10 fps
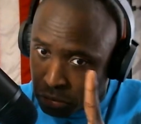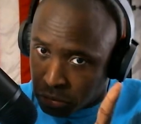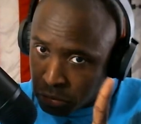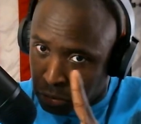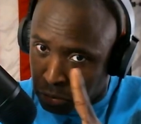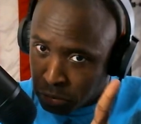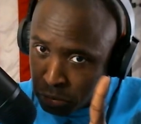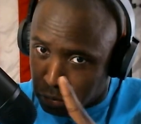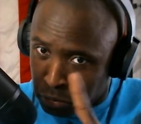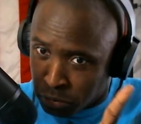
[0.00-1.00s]

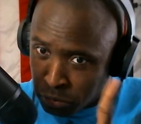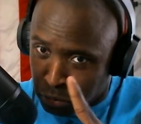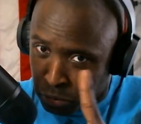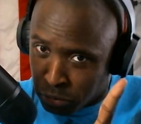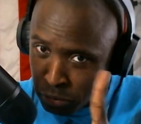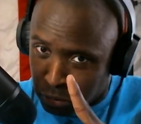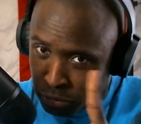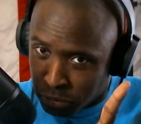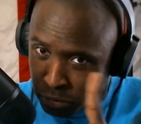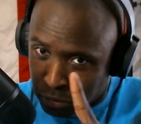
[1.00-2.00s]
Mm-mm-mm.
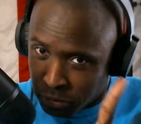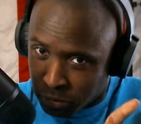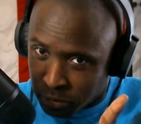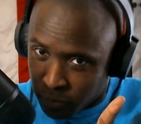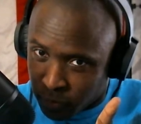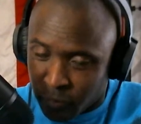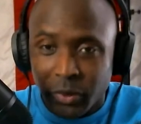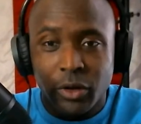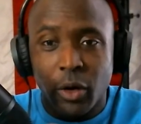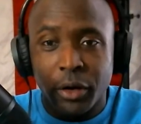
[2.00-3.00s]

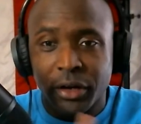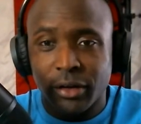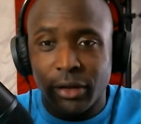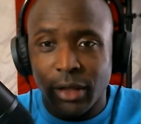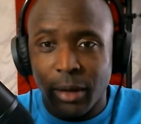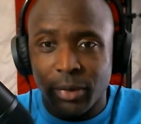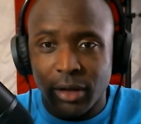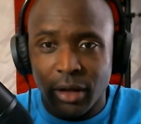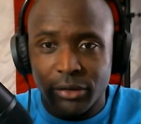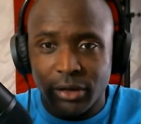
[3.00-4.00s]
No, I only did that
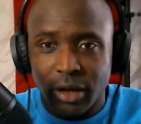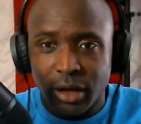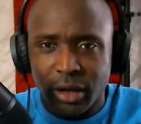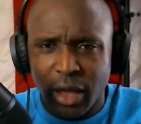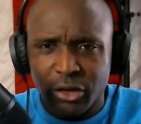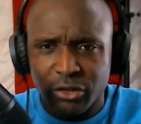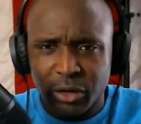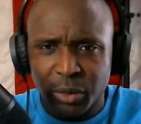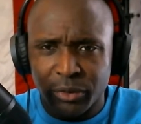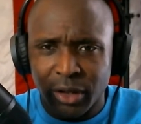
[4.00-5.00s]
because uh, I actually
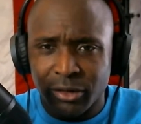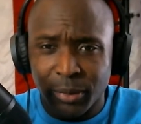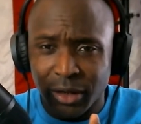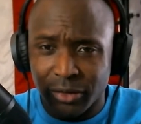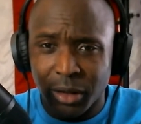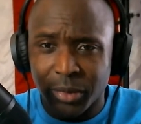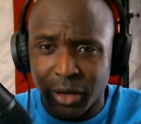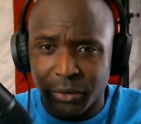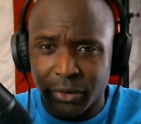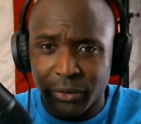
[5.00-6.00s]
want that to be the
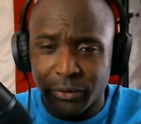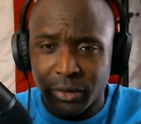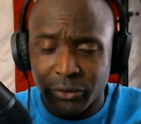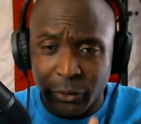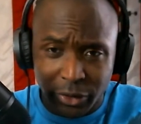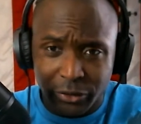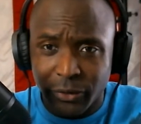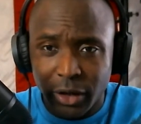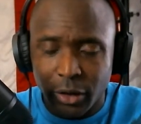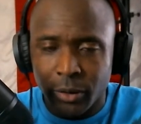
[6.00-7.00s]
thumbnail for the for this
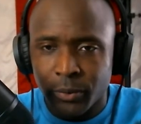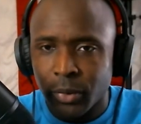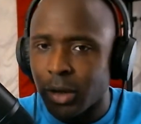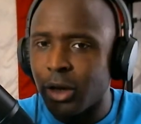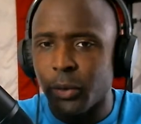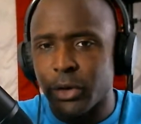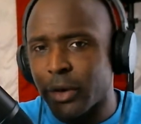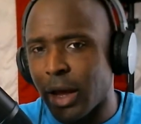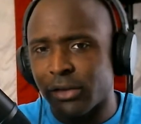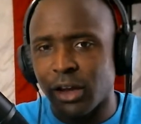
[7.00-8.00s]
video. Anyway, you
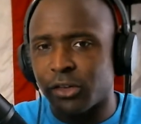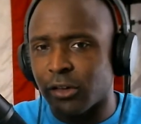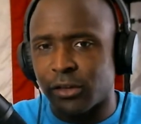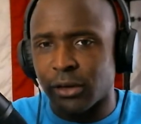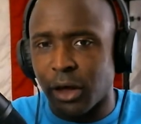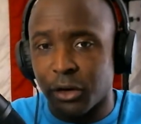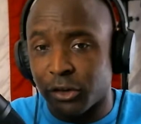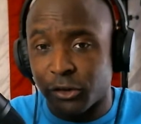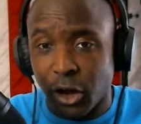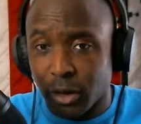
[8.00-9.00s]
guys, I can just sit down and
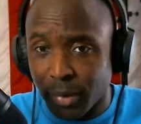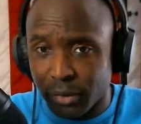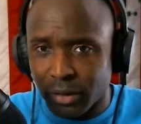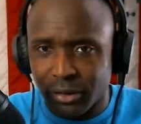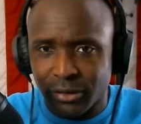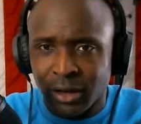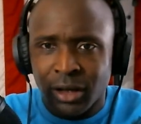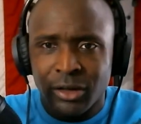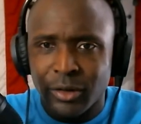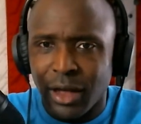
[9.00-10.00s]
just talk about this.
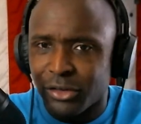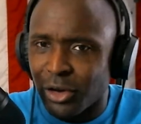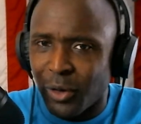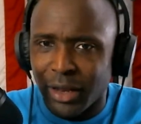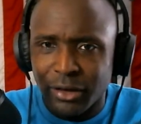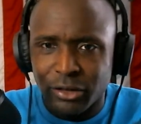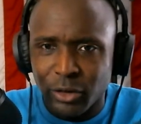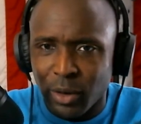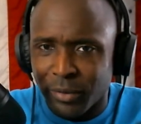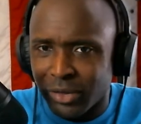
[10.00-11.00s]
You guys know I like to
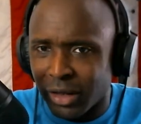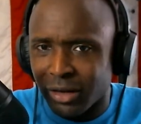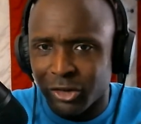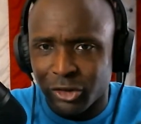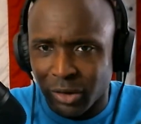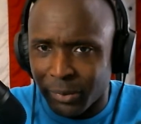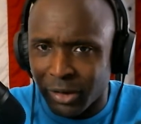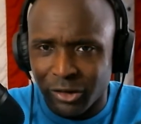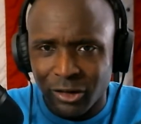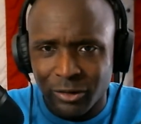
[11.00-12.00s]
do everything
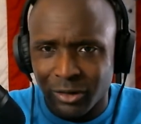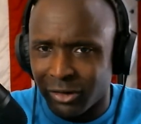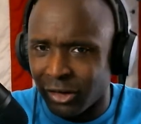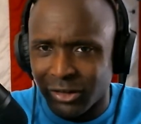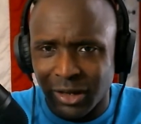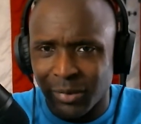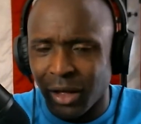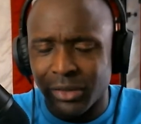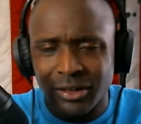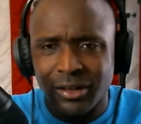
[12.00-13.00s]
unscripted just, just to keep the
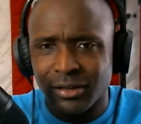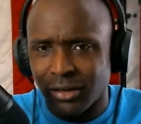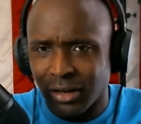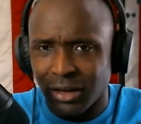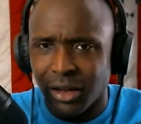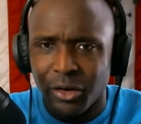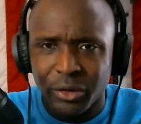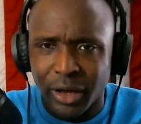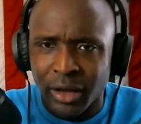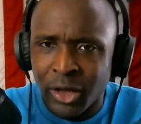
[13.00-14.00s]
authenticity in there,
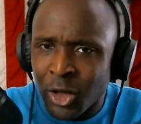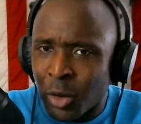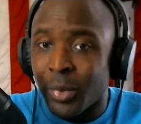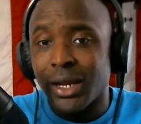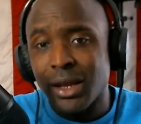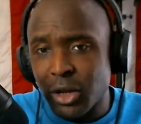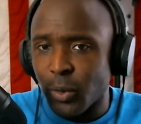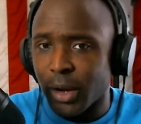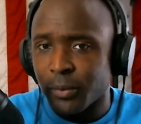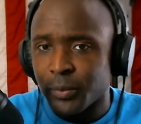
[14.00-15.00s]
okay? But anyway,